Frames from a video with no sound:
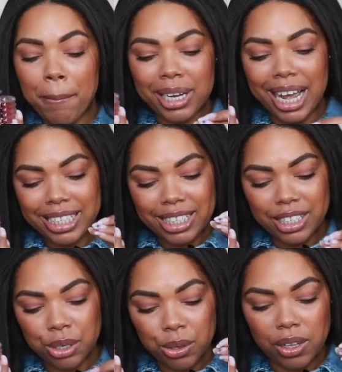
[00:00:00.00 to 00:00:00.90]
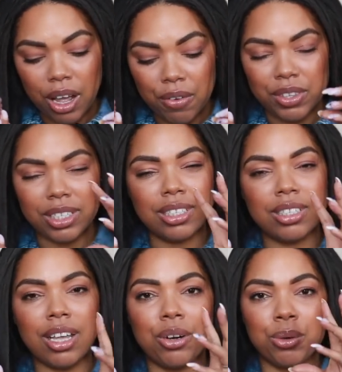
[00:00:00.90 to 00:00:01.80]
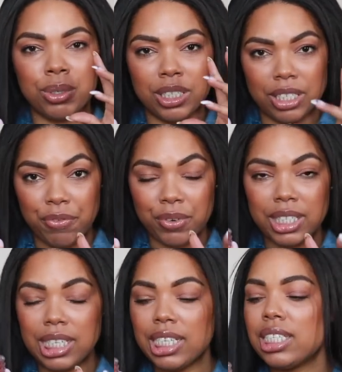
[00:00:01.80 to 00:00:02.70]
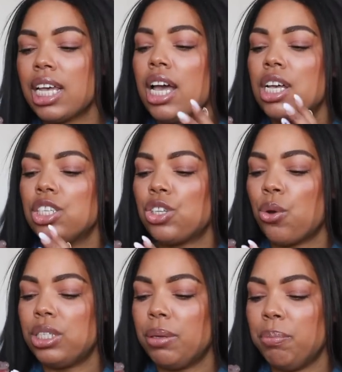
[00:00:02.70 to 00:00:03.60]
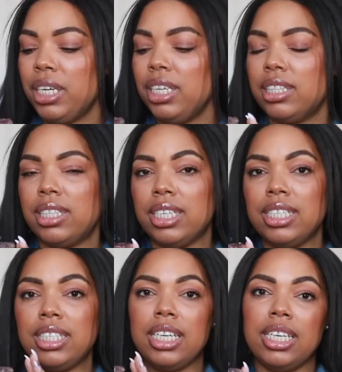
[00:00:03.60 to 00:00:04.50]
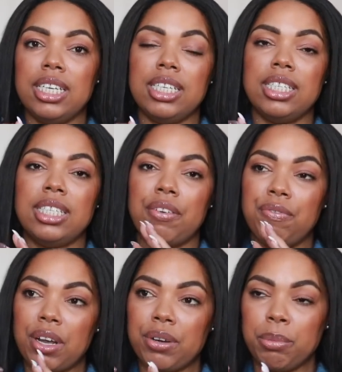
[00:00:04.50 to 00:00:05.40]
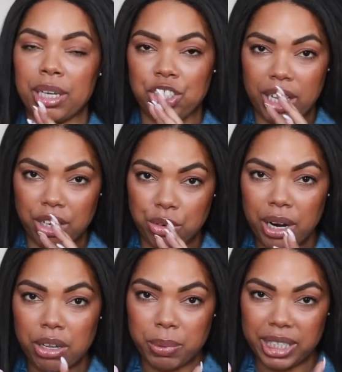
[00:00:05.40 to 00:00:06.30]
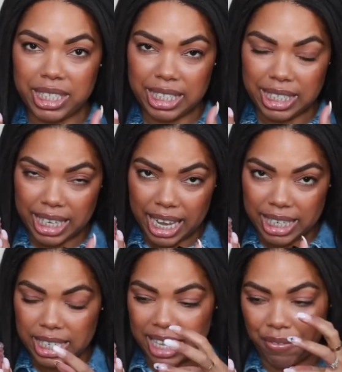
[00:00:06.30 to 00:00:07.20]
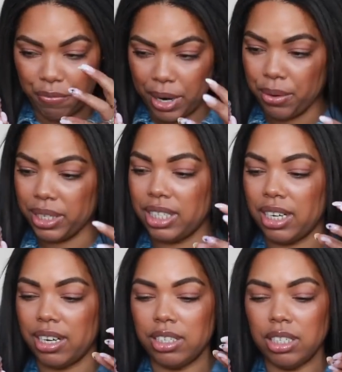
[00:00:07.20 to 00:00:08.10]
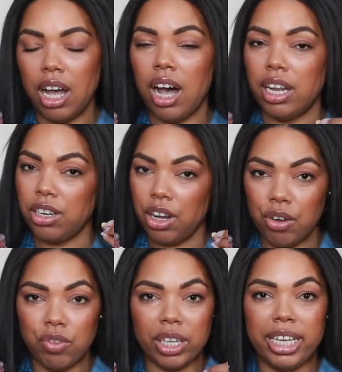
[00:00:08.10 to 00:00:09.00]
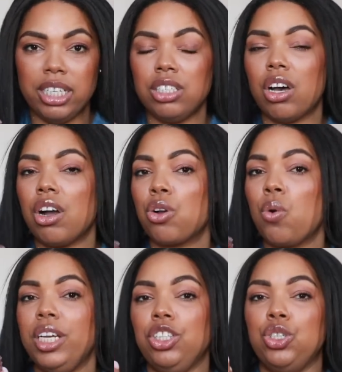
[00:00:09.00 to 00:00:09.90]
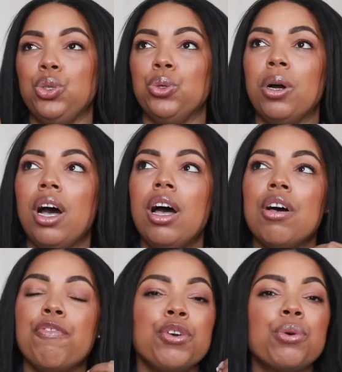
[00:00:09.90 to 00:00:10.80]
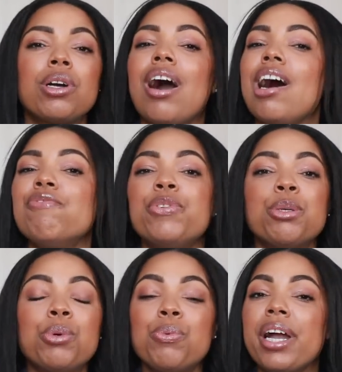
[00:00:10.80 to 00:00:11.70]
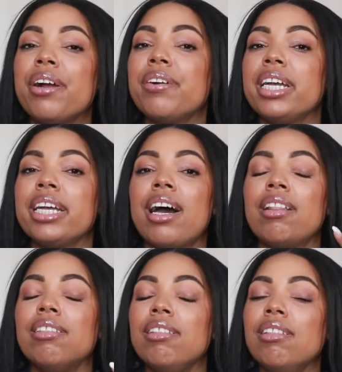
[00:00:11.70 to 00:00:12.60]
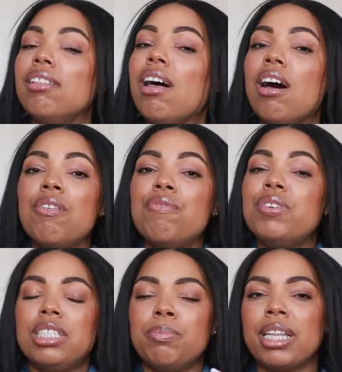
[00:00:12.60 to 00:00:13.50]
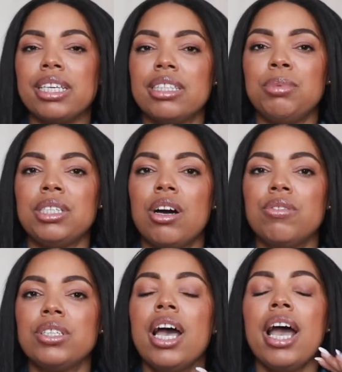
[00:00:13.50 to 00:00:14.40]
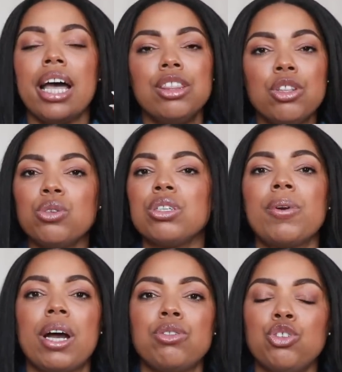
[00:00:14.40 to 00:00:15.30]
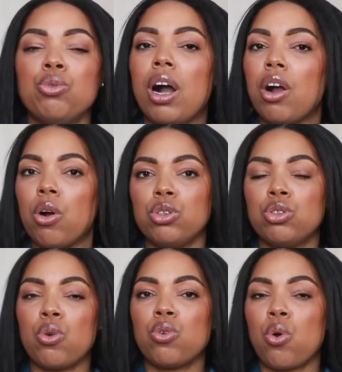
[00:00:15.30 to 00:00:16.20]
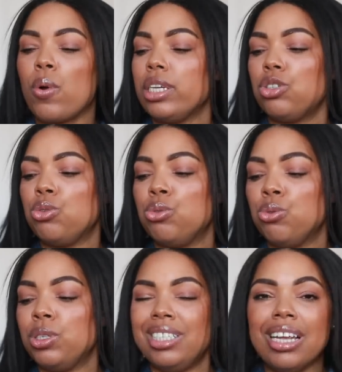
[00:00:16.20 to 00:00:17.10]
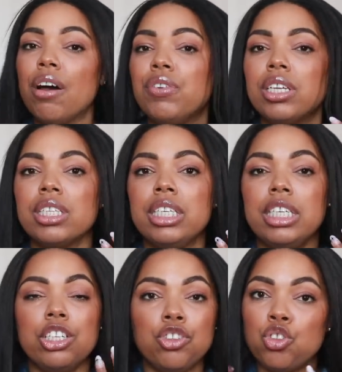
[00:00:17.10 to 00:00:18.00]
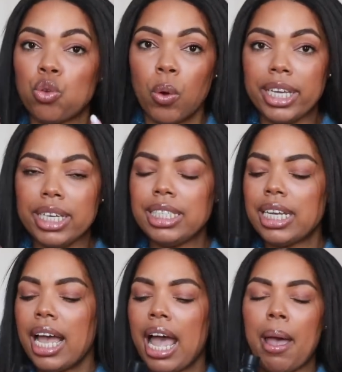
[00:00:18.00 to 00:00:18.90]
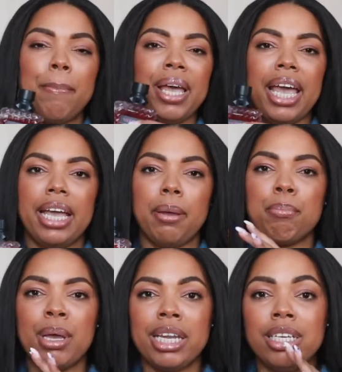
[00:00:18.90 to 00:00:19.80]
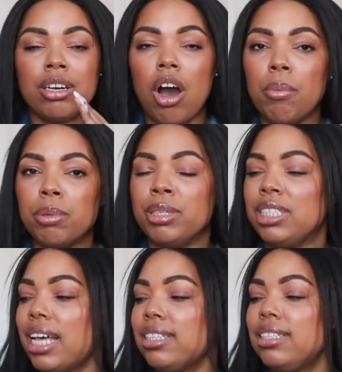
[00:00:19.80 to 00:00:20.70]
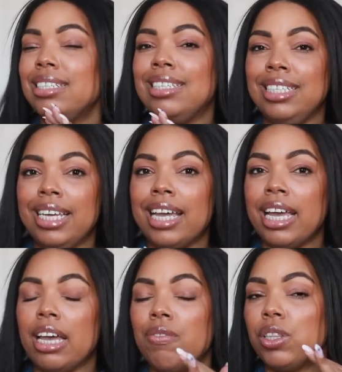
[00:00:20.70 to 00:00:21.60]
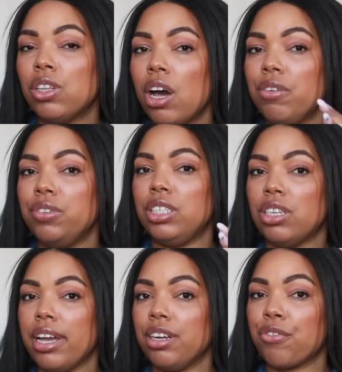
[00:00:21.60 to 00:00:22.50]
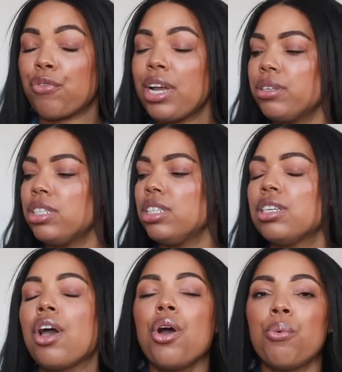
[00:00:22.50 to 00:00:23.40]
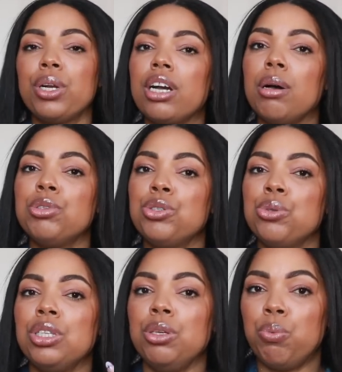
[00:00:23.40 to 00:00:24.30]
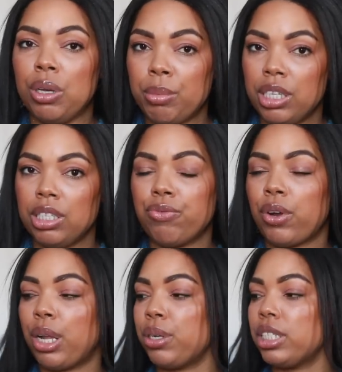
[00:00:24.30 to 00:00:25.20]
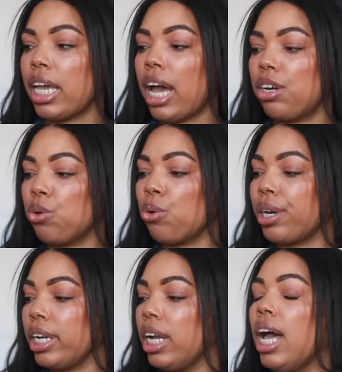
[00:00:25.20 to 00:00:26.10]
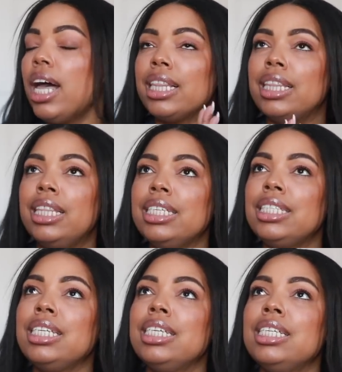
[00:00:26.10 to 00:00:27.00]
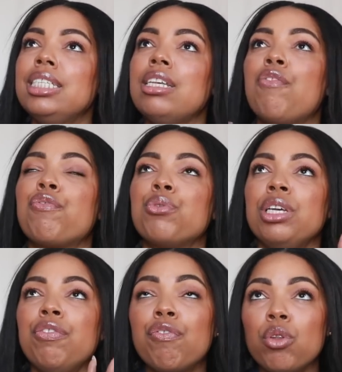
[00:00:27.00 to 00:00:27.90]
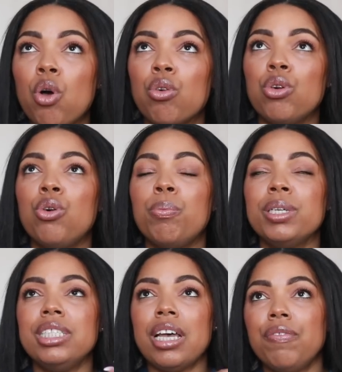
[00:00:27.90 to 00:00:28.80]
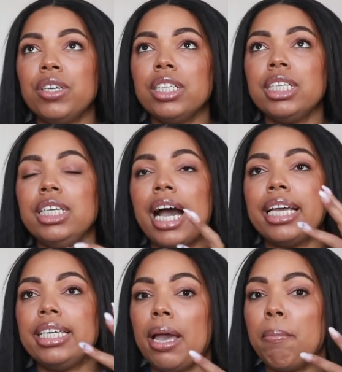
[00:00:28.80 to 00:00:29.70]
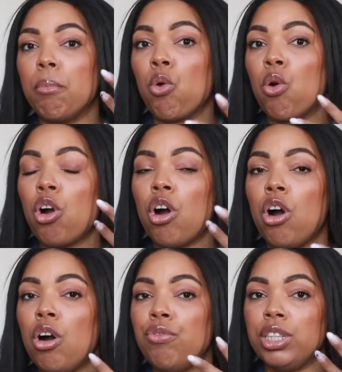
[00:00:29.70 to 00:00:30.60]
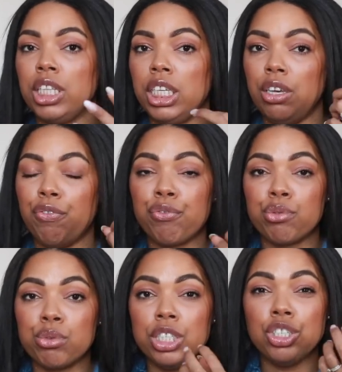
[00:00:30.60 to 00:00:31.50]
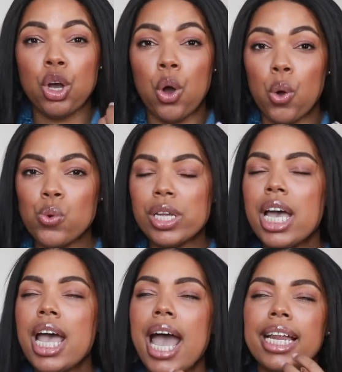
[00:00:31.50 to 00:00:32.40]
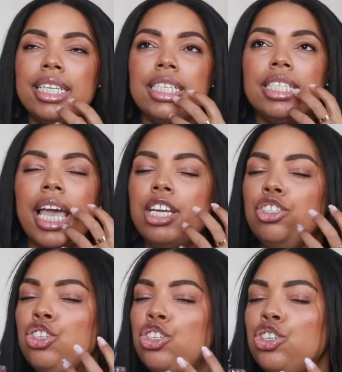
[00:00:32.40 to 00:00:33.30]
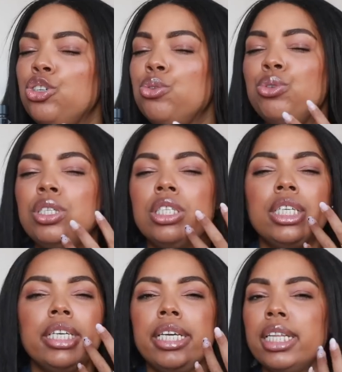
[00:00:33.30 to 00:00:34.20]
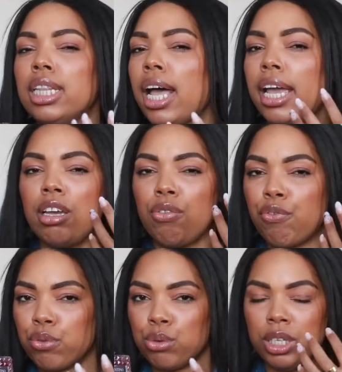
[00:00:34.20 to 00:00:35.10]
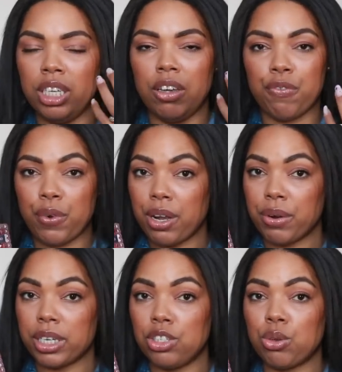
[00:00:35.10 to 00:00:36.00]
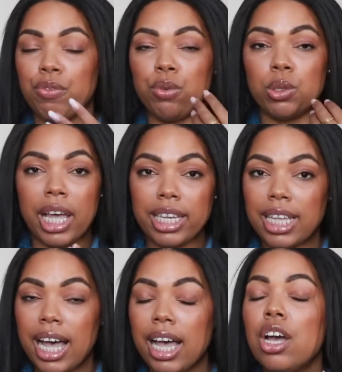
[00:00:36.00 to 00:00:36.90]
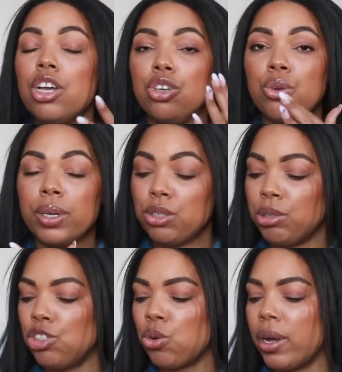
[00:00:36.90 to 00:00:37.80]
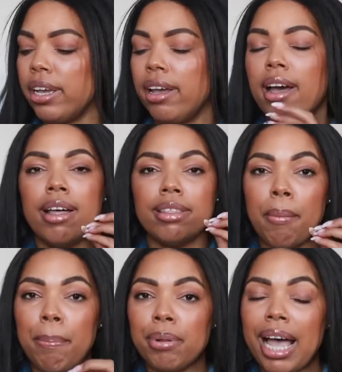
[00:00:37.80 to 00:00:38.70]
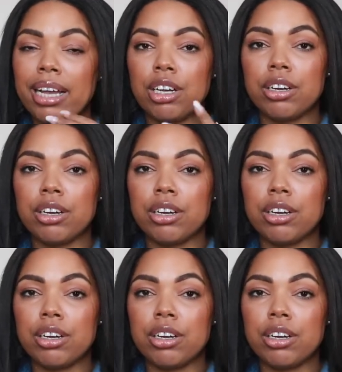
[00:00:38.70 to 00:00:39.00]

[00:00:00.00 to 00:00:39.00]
but I still love the subtle differences. So to me, this is very much that crowd-pleasing scent, that fragrance that a ton of ladies are going to feel comfortable wearing, love smelling themselves, and those around you are also going to definitely enjoy it and pay many compliments. That's the DNA of a lot of designer fragrances when it comes to the women's fragrance category. This is fruity floral, but definitely I get more of the fruity tone, and it is a juicy like fruity fragrance. So if you like that, you're going to enjoy it. The black